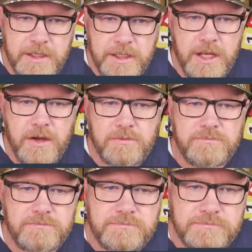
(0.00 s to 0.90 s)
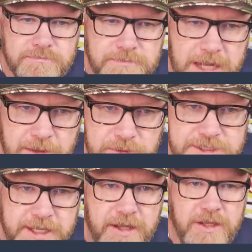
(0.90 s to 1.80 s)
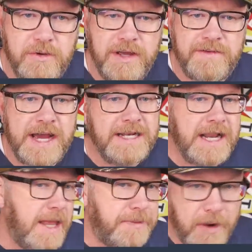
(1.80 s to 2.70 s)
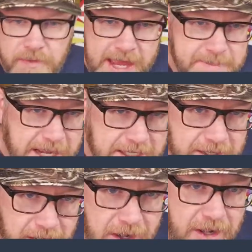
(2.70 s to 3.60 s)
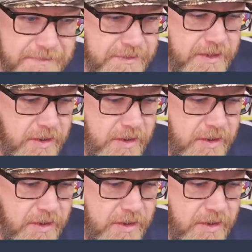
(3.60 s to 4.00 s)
you know, I will tell you if I did not throw that bait at all for